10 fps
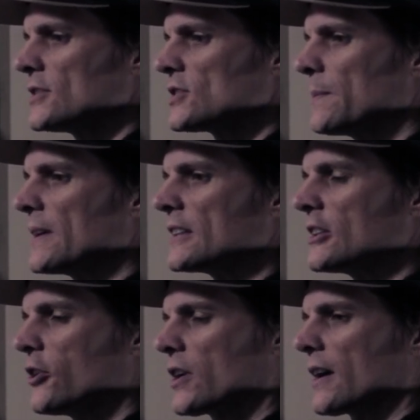to be
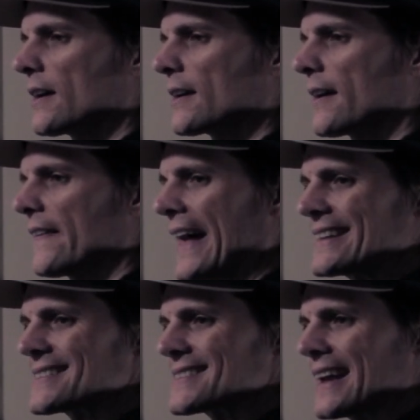looking
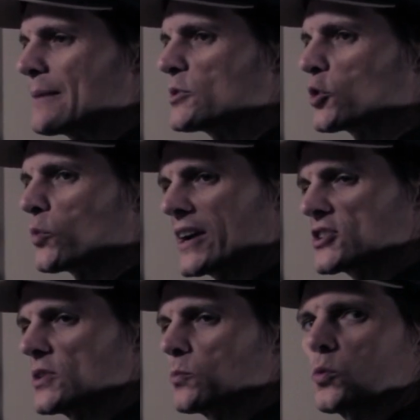that same
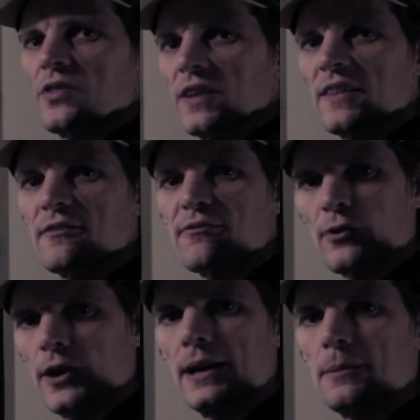direction within the
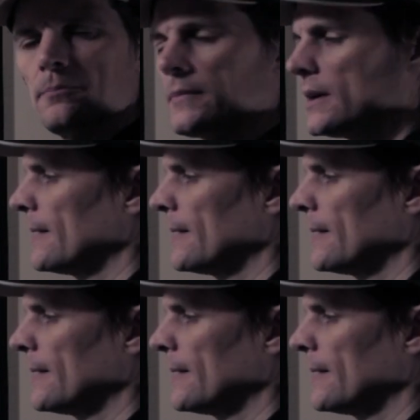frame,